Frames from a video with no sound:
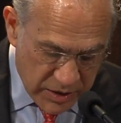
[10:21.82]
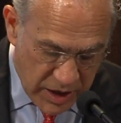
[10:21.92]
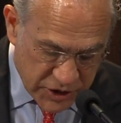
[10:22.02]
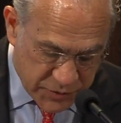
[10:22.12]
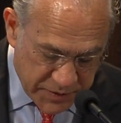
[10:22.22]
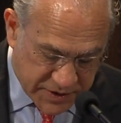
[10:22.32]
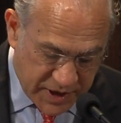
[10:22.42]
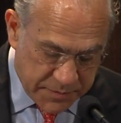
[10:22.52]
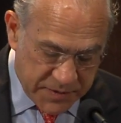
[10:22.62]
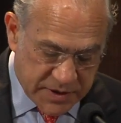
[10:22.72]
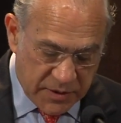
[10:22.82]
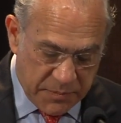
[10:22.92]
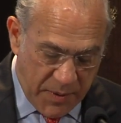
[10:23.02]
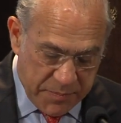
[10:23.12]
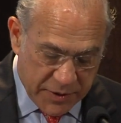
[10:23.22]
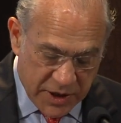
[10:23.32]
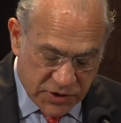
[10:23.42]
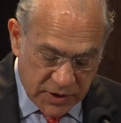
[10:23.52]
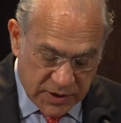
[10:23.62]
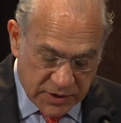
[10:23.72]
Large segments of the
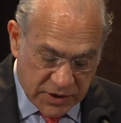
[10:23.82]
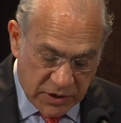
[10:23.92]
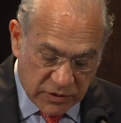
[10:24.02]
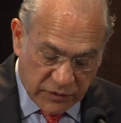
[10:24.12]
population continue